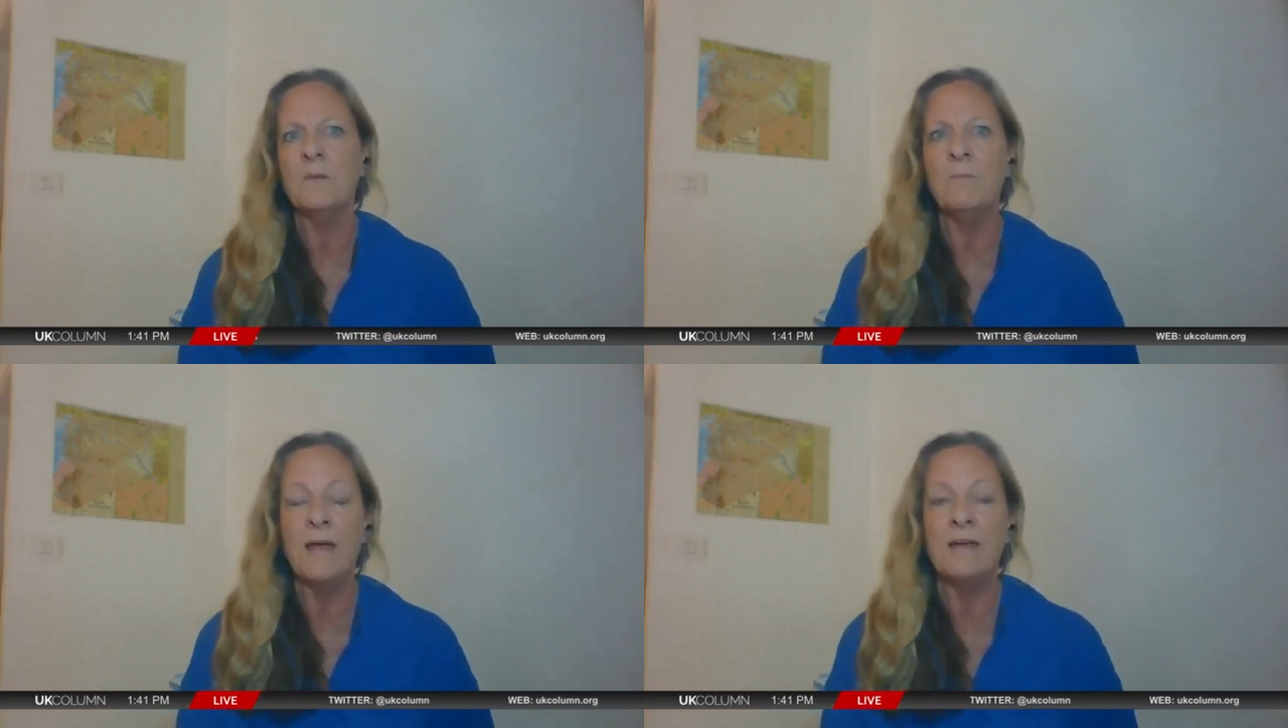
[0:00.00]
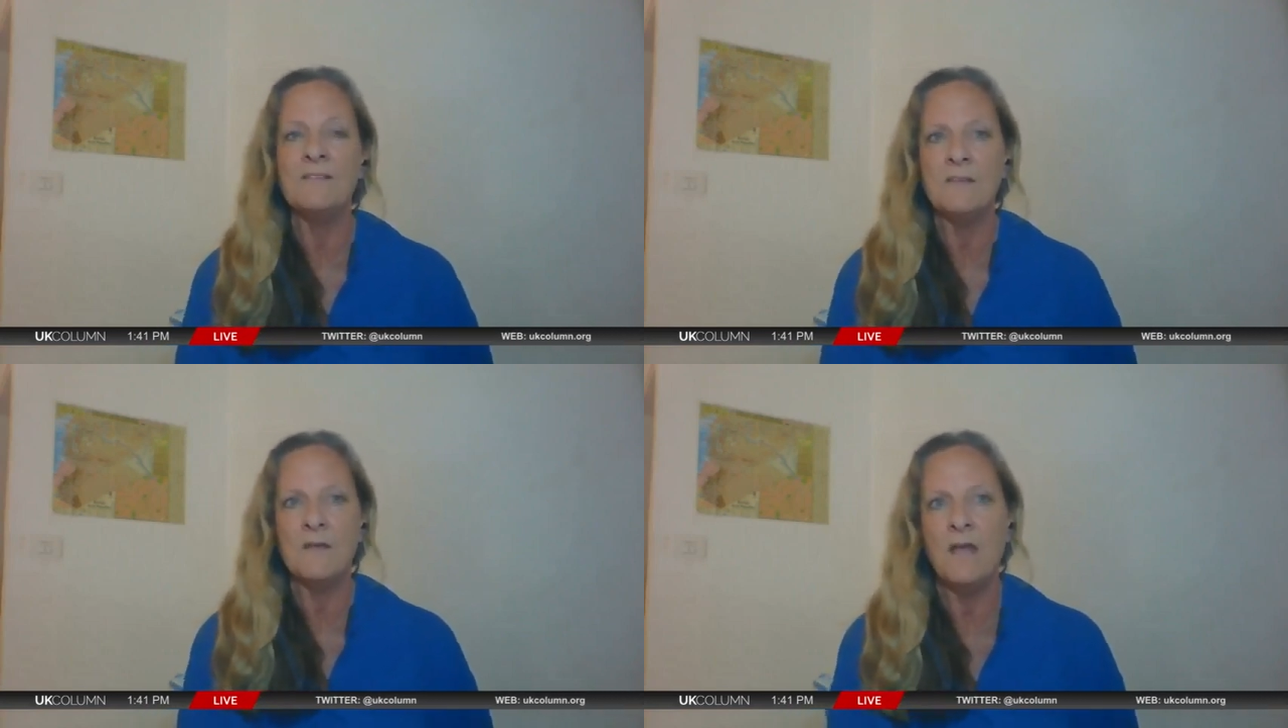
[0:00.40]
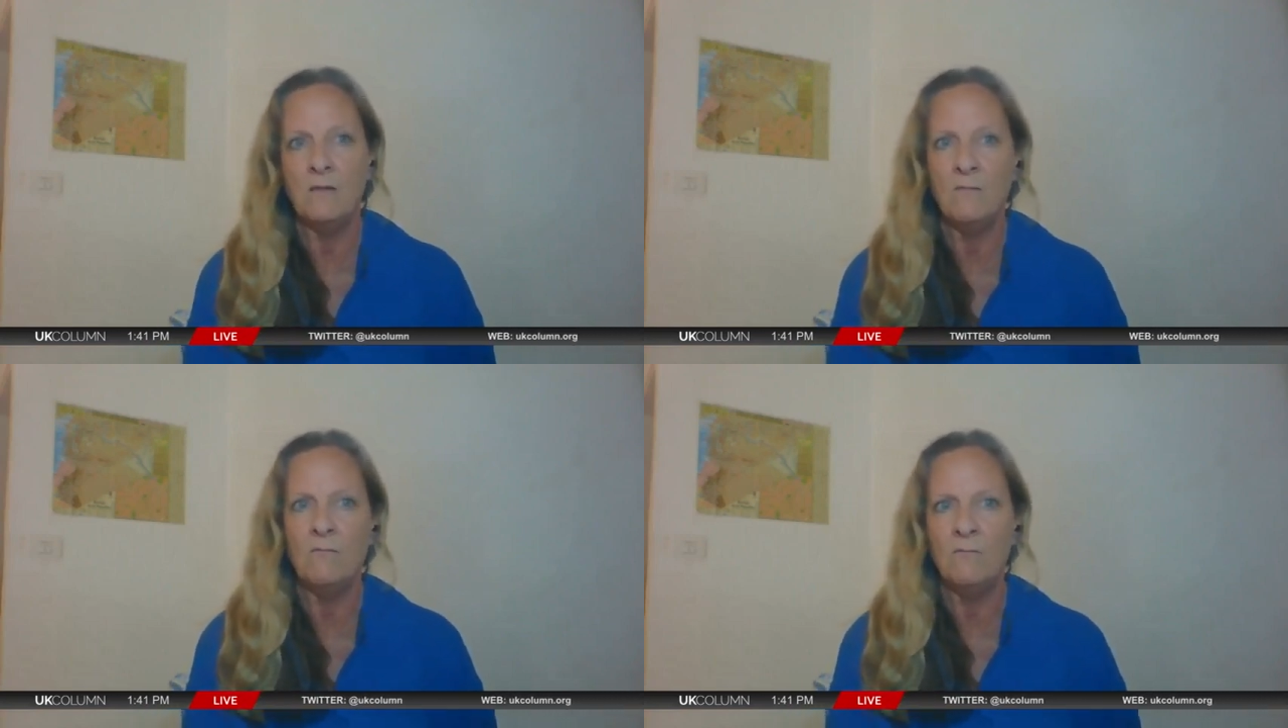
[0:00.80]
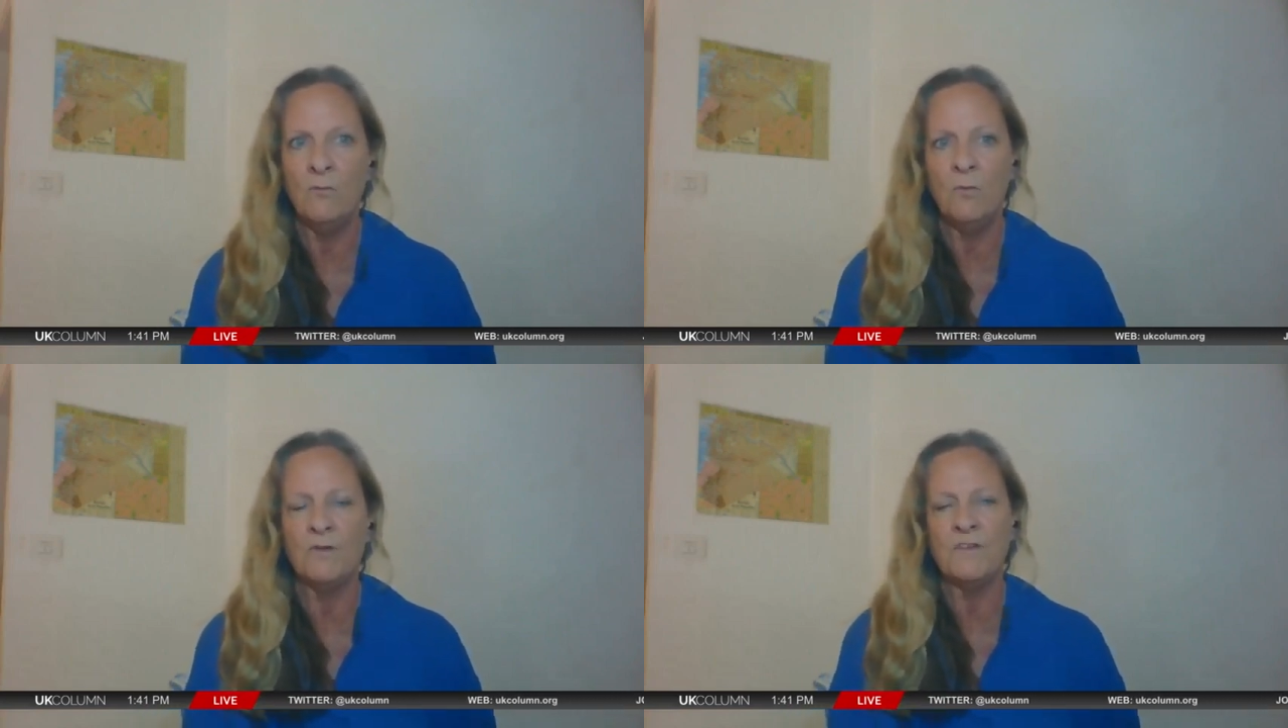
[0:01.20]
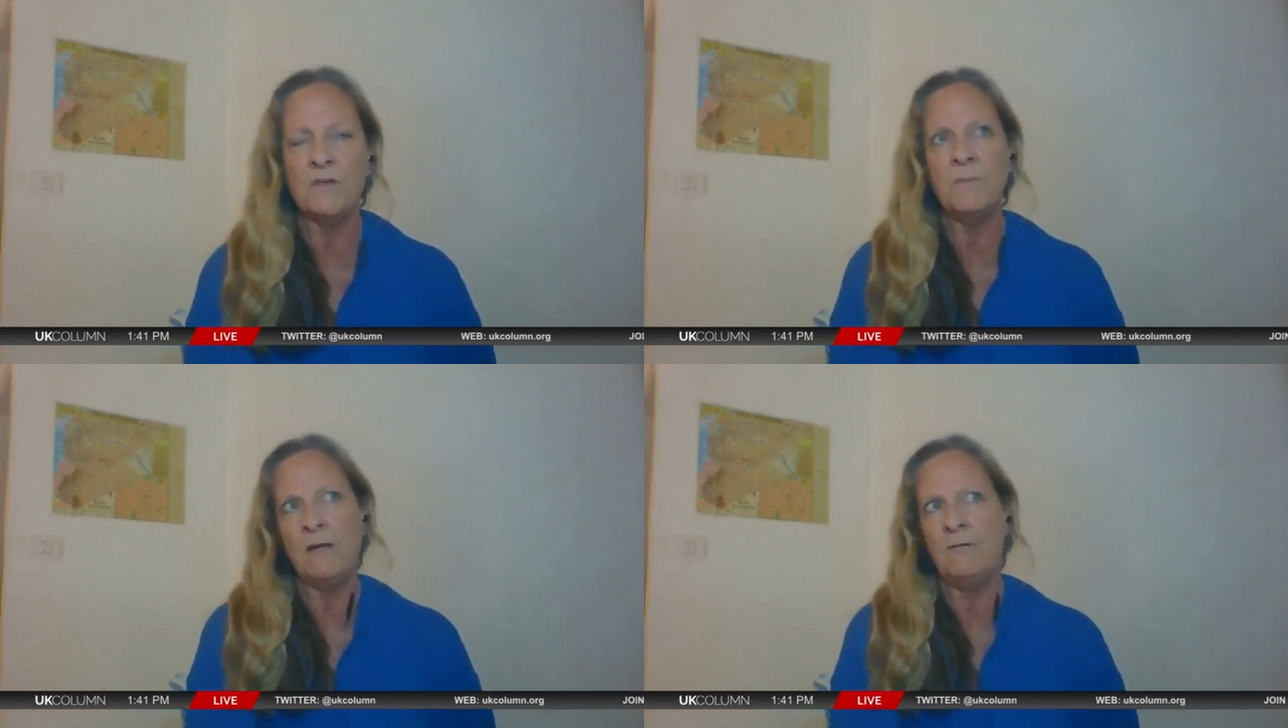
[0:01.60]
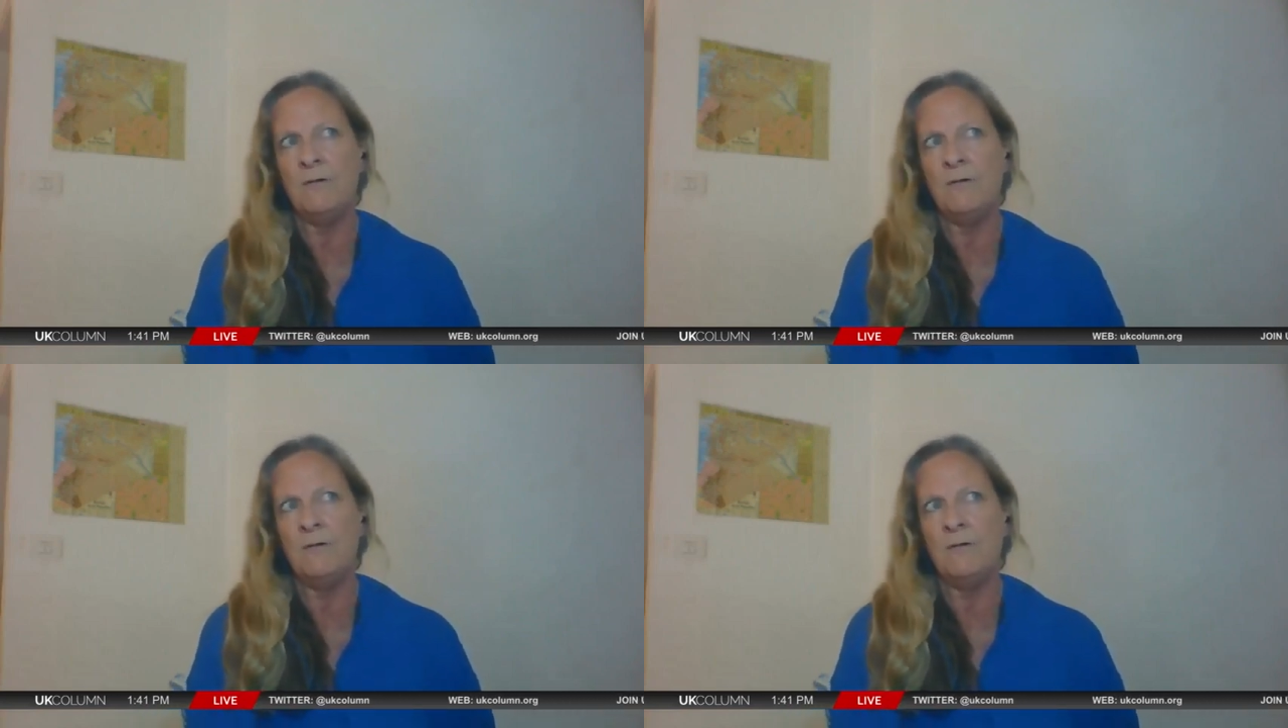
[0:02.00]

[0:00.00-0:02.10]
mayors in northern Serbia.